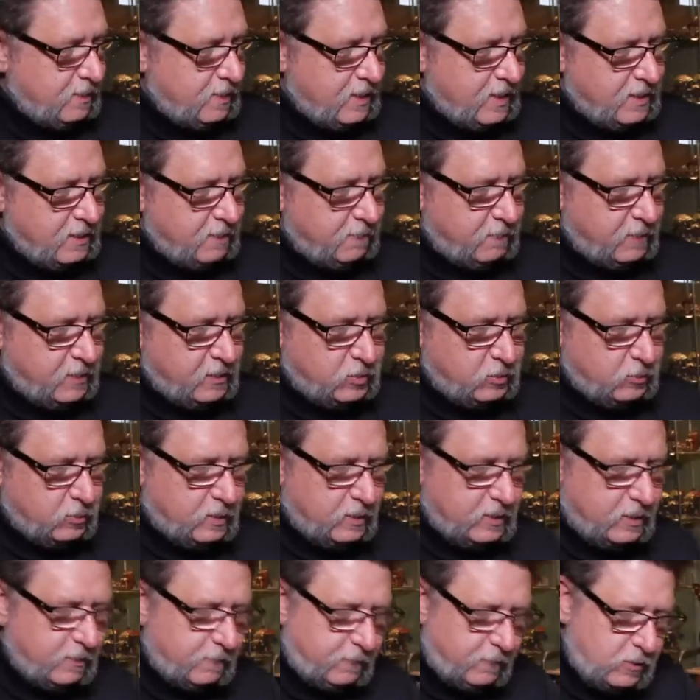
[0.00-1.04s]

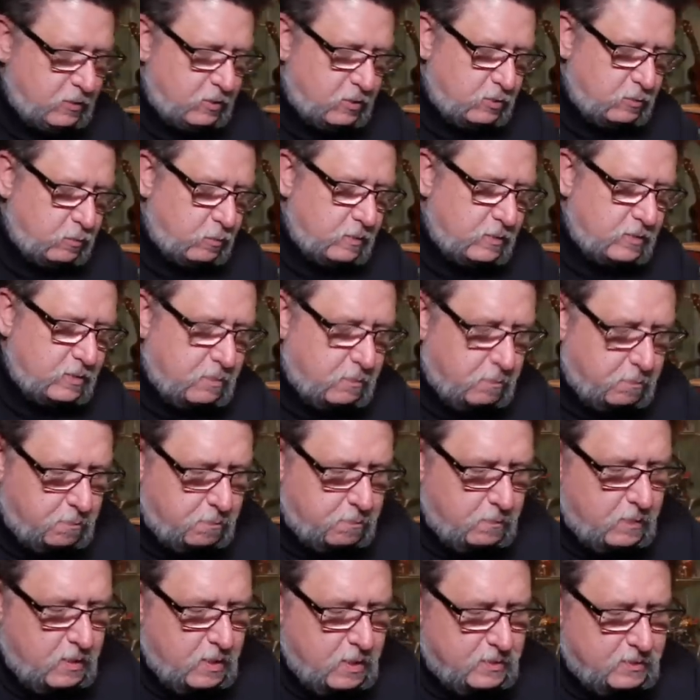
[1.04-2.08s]
individually if you just want some
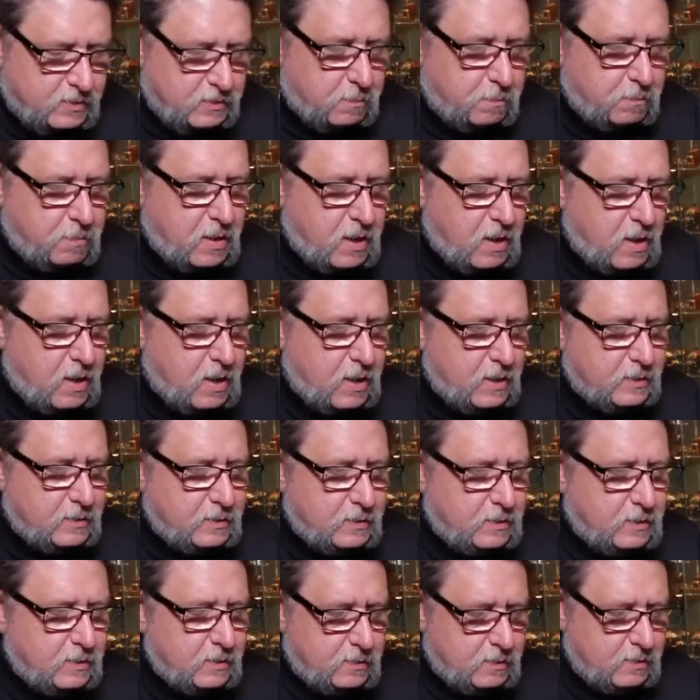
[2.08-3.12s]
some
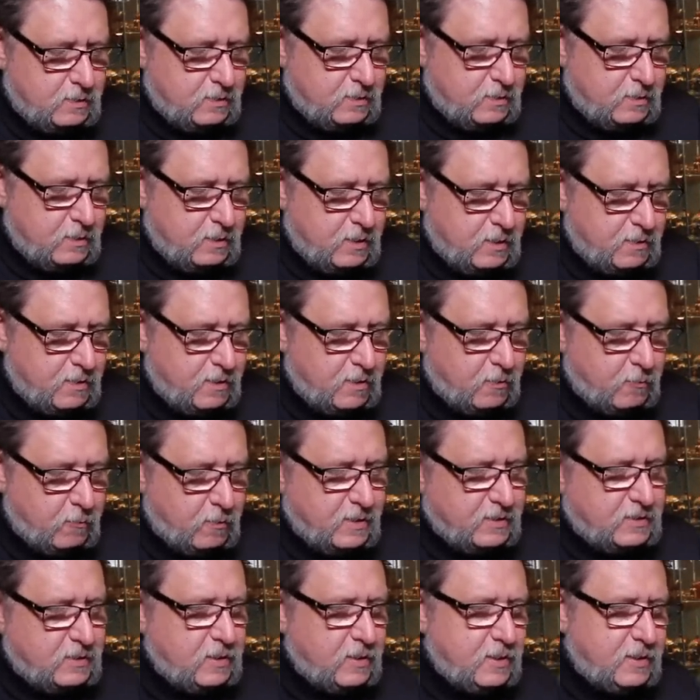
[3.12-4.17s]
pods. And then the
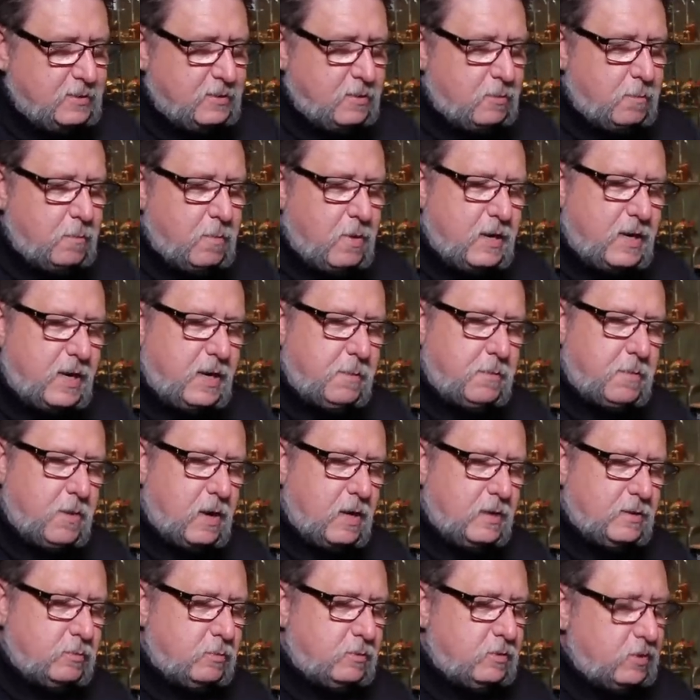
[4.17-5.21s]
rest of these are monkey
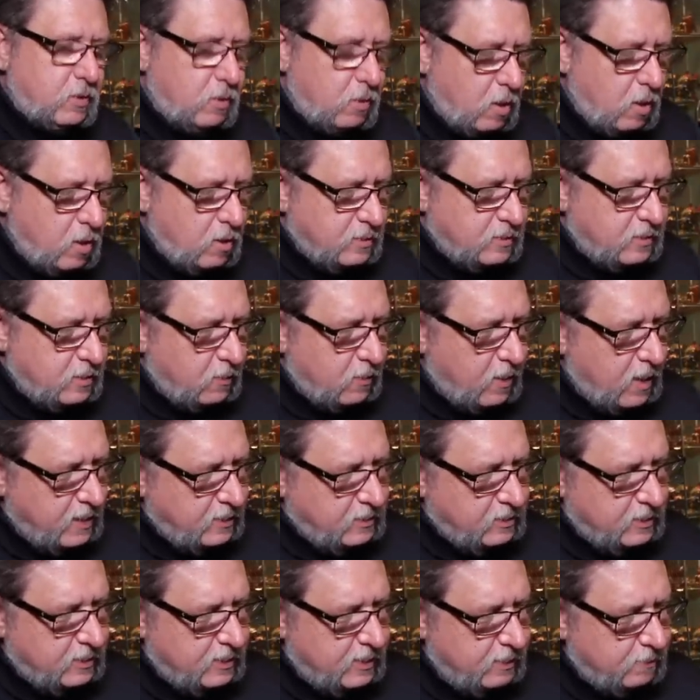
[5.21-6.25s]
pods, which are also
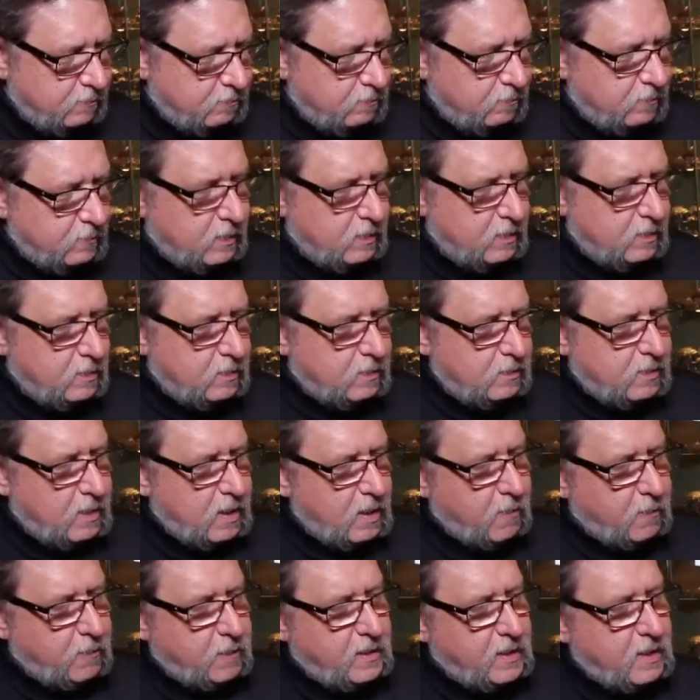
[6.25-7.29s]
actually,
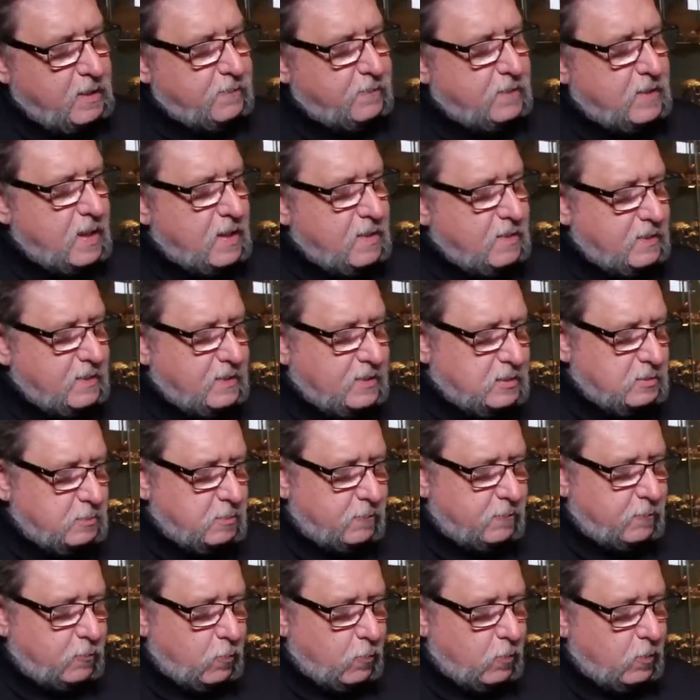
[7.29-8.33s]
I don't think I've gotten these
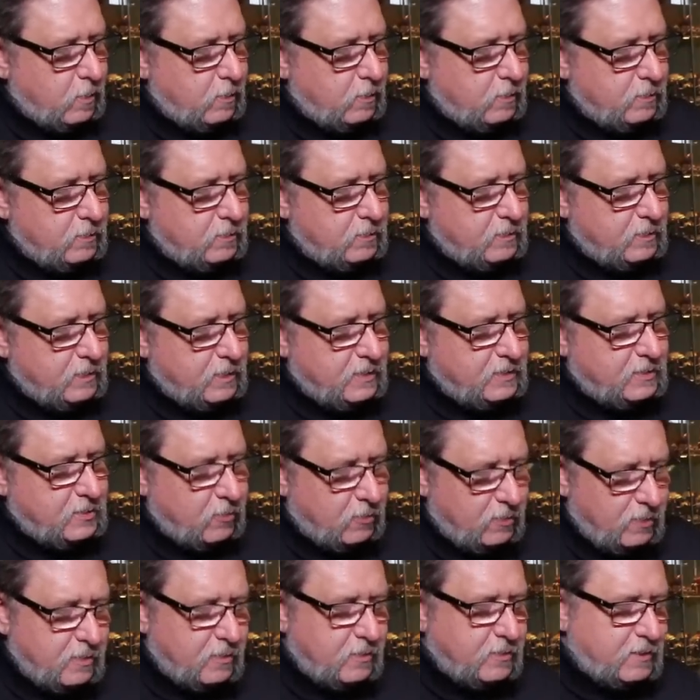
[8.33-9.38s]
before. These
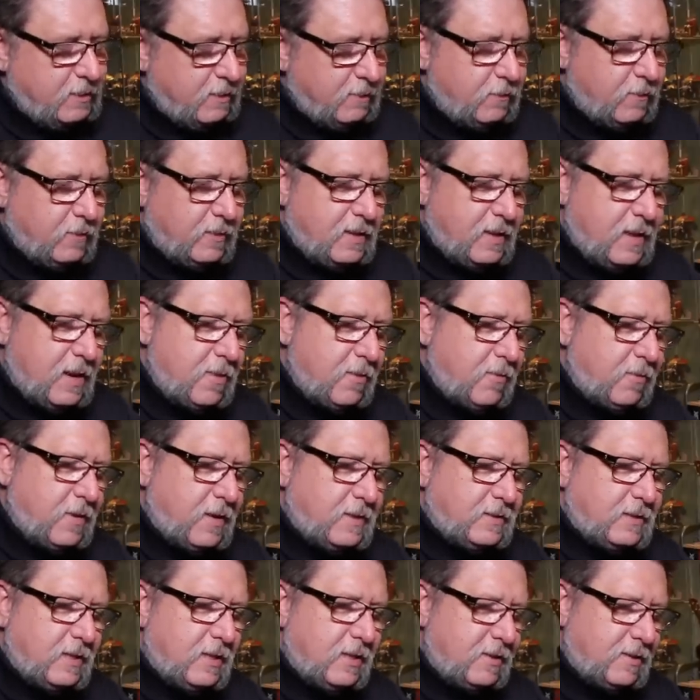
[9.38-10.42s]
are a little different than other
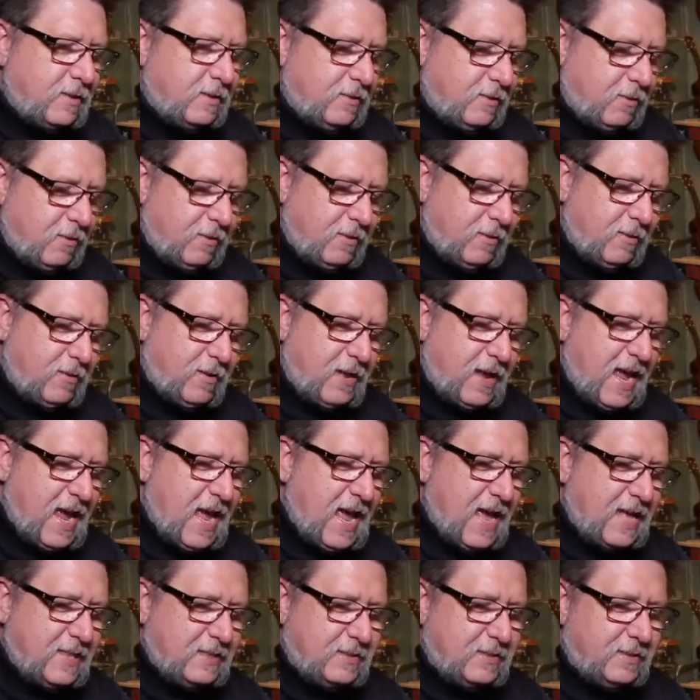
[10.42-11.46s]
things. Look, they're little
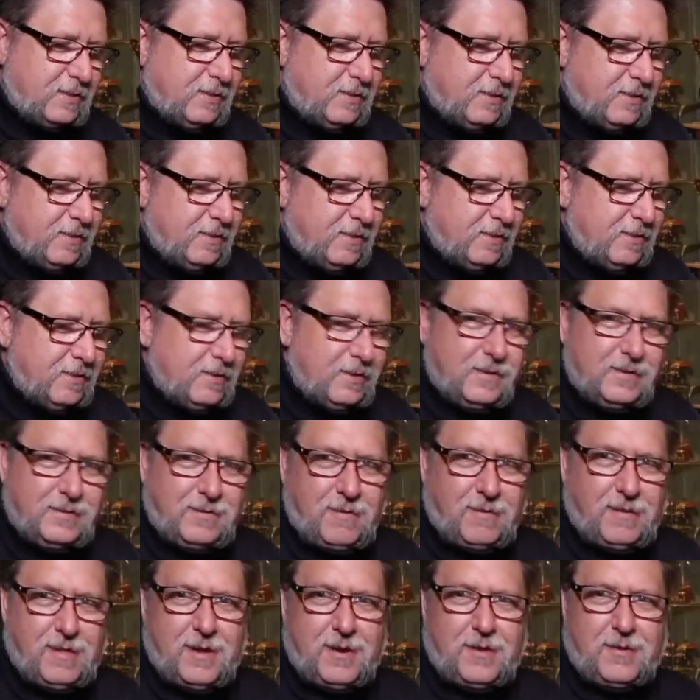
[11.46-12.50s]
hats.
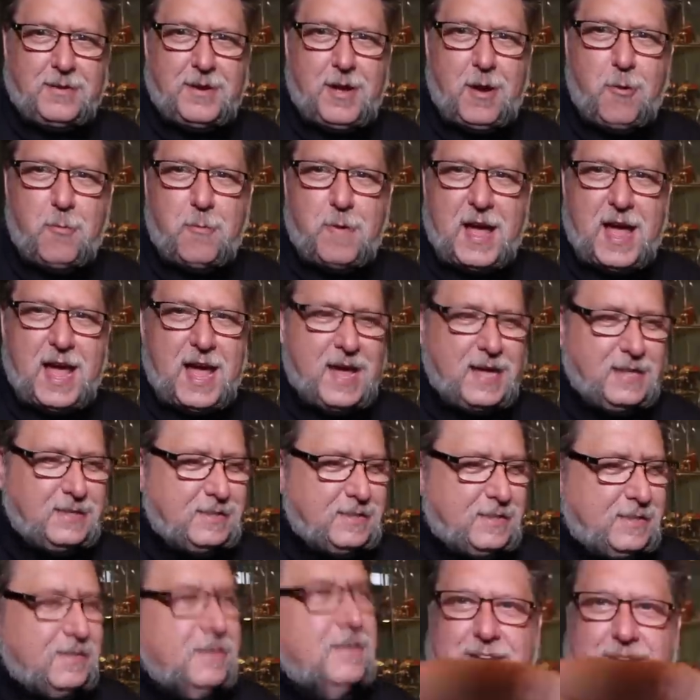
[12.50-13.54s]
They're little gnome
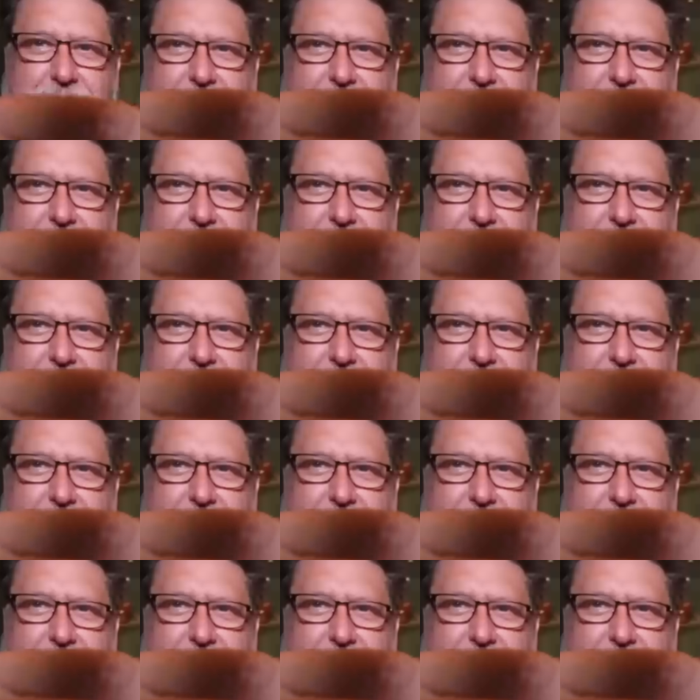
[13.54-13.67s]
hats.